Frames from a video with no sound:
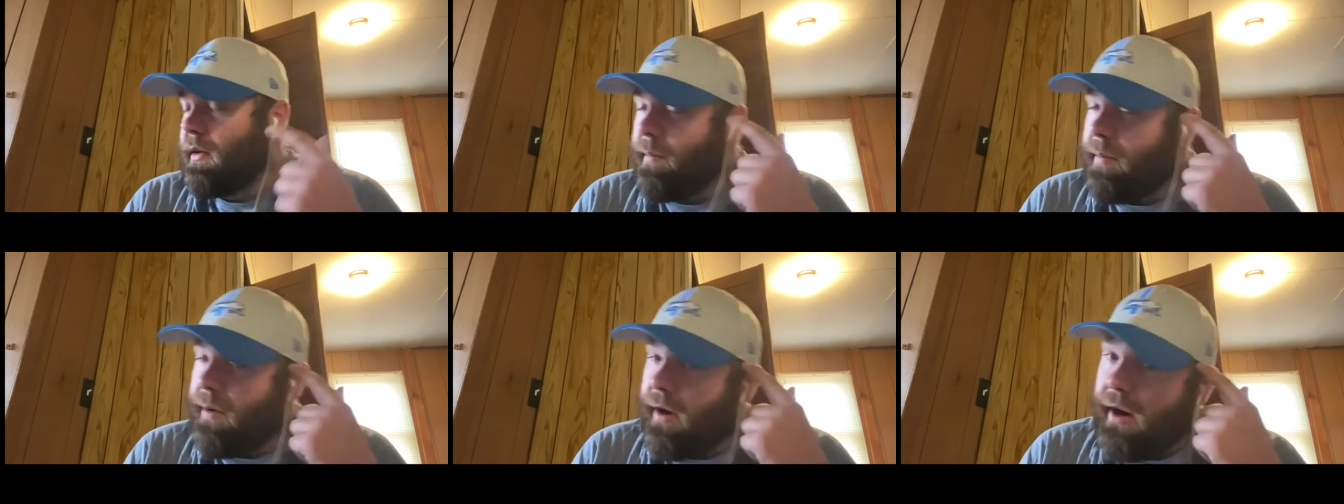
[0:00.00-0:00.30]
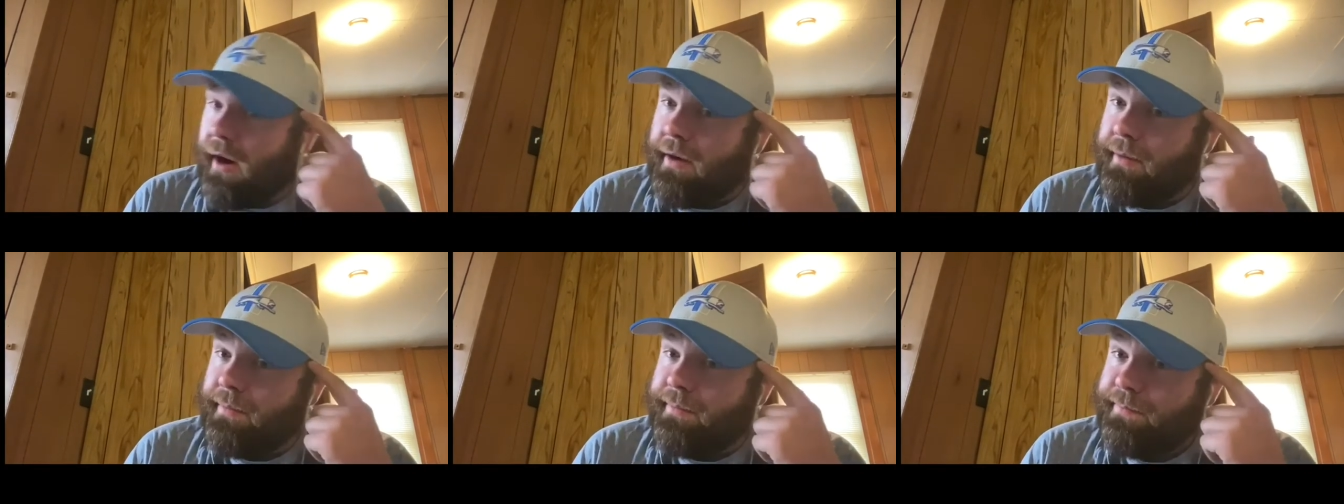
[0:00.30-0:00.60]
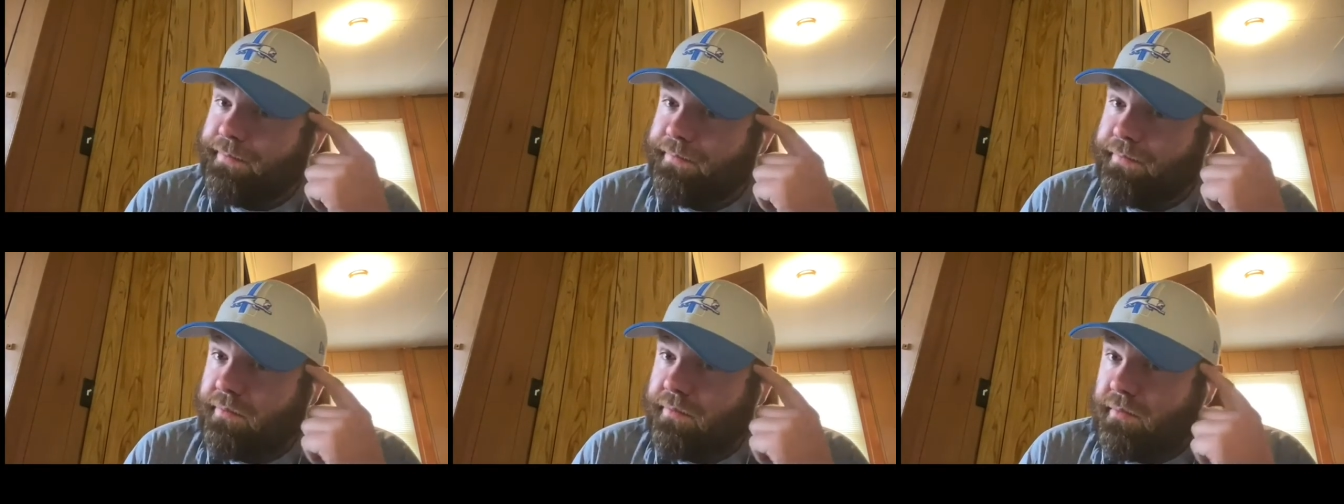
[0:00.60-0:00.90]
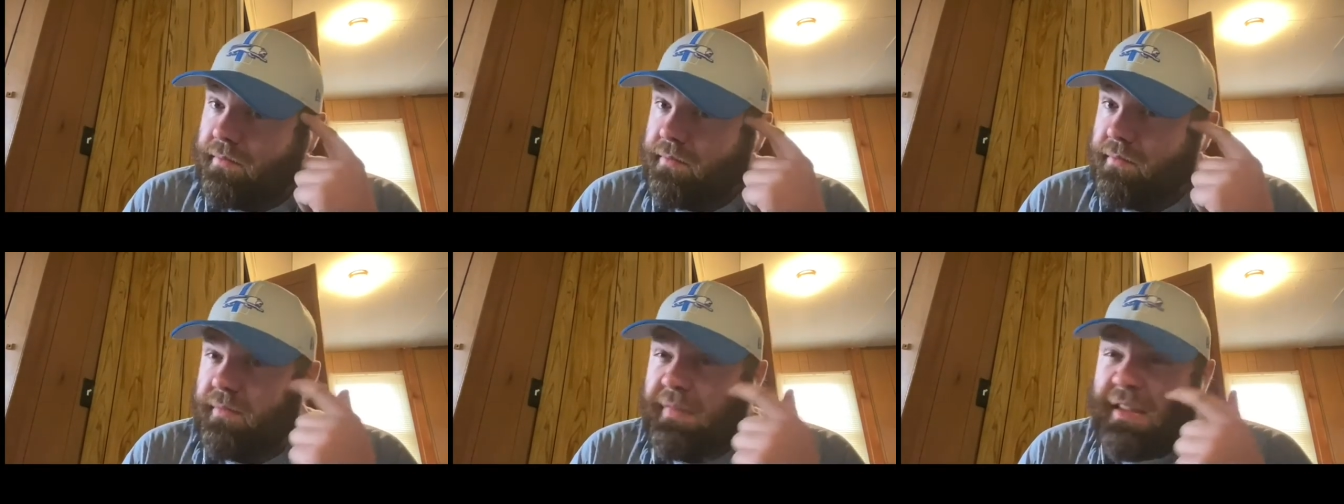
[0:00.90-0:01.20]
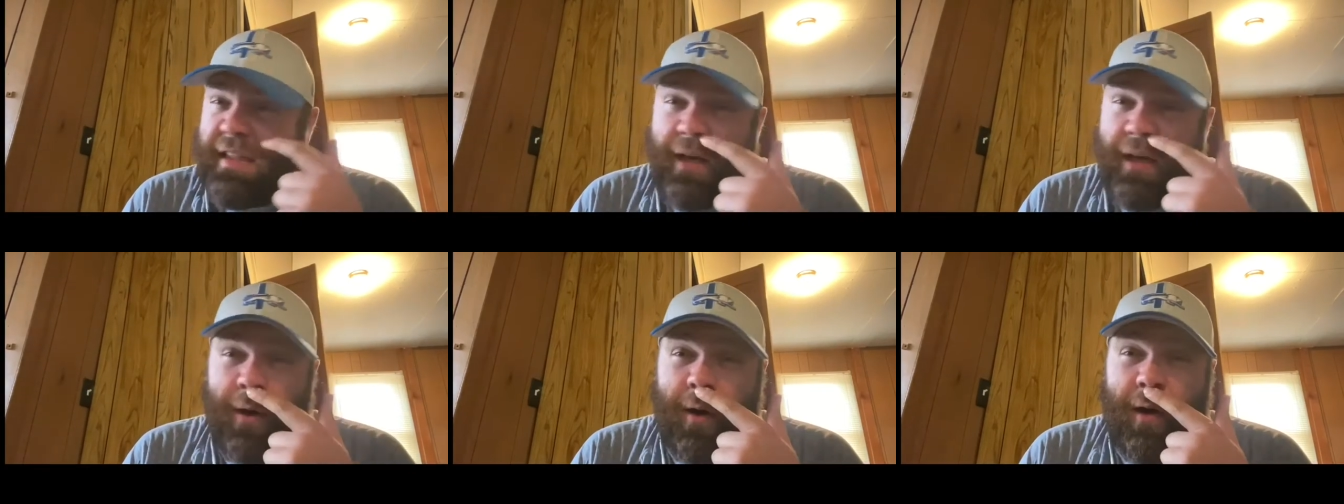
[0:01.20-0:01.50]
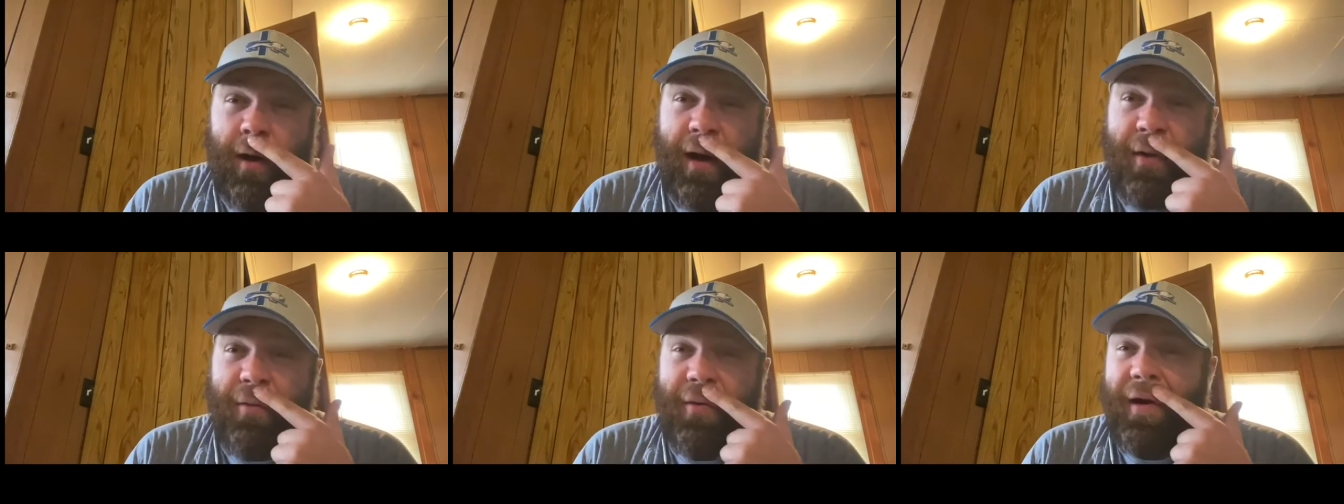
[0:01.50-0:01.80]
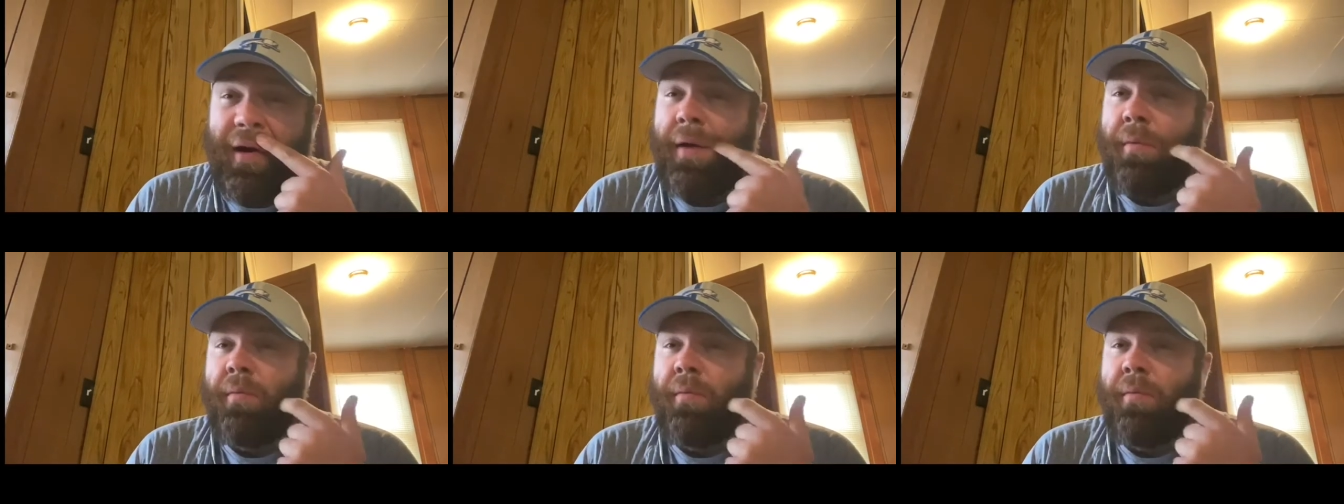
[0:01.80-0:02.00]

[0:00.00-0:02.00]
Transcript: But, you know, well,